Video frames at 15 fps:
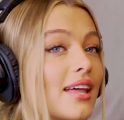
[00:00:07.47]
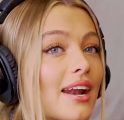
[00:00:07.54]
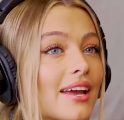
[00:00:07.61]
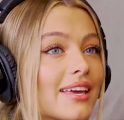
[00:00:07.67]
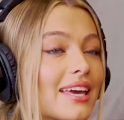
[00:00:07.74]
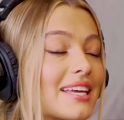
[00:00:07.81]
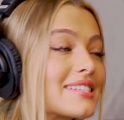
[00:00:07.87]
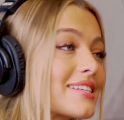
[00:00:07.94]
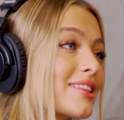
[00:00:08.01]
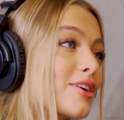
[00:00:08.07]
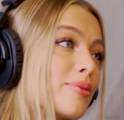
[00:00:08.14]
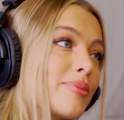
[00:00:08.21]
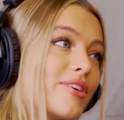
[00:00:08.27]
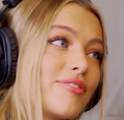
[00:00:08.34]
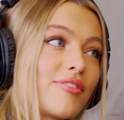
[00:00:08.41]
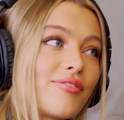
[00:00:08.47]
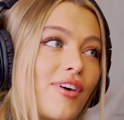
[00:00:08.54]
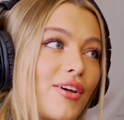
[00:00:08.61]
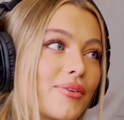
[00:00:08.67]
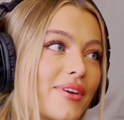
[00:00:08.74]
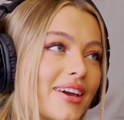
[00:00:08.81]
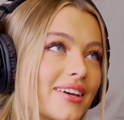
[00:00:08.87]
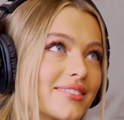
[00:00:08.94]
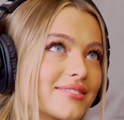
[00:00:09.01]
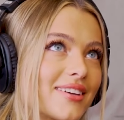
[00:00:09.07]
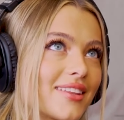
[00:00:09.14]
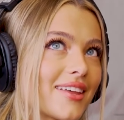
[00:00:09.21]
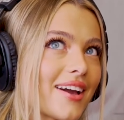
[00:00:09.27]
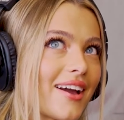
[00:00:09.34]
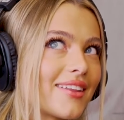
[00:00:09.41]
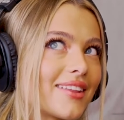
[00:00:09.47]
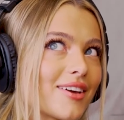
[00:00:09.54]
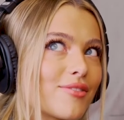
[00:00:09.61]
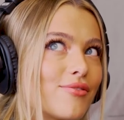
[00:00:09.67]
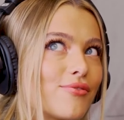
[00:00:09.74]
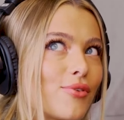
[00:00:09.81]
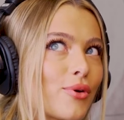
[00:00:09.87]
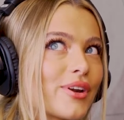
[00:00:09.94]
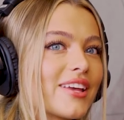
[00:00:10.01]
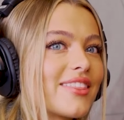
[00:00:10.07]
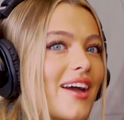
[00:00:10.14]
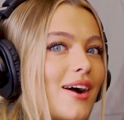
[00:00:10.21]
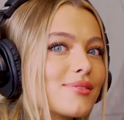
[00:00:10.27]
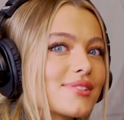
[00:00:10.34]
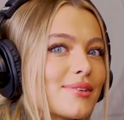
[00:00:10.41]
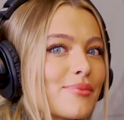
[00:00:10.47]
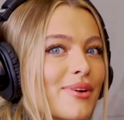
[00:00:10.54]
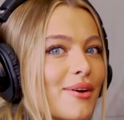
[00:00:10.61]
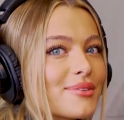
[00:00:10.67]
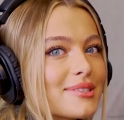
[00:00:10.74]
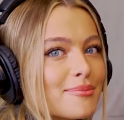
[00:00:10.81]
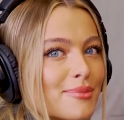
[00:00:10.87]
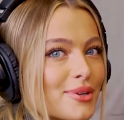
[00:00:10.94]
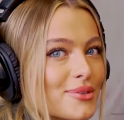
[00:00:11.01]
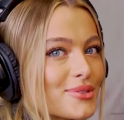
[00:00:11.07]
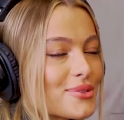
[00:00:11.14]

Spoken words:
Then I gained a little bit of a following. I think I had like 40,000 when I was in middle